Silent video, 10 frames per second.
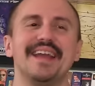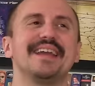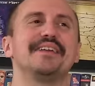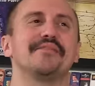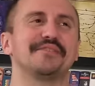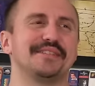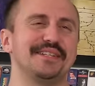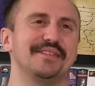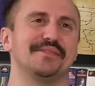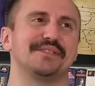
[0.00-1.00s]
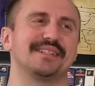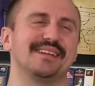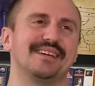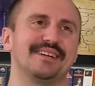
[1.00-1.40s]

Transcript: You ever see those